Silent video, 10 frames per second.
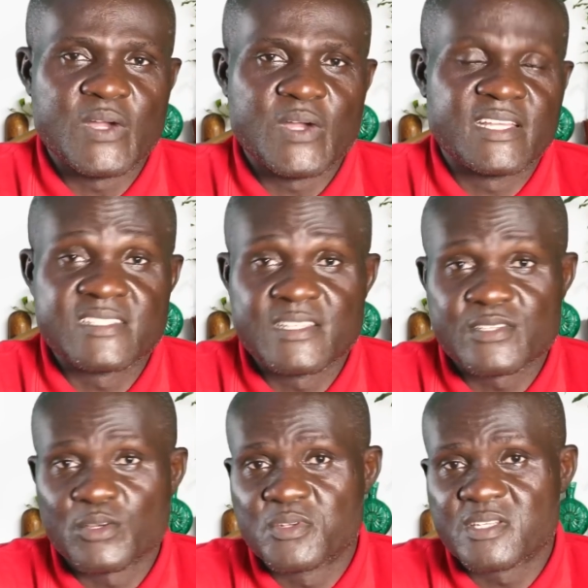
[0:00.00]
There is this
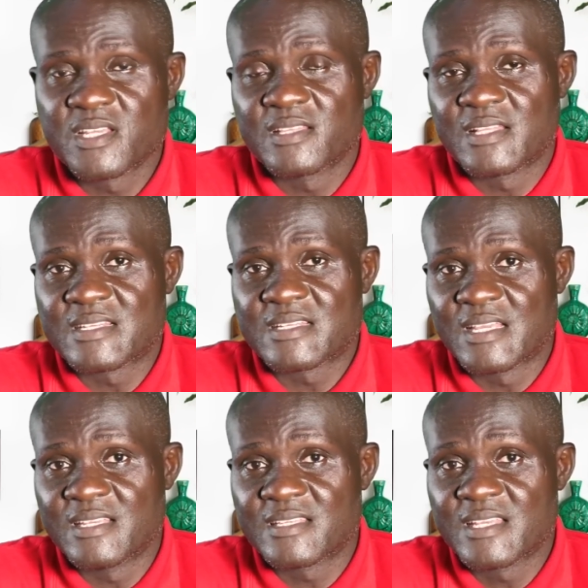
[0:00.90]
old saying that
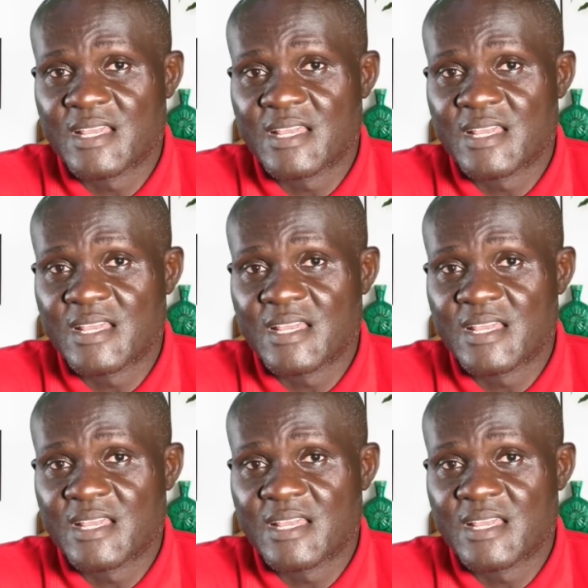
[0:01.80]
says,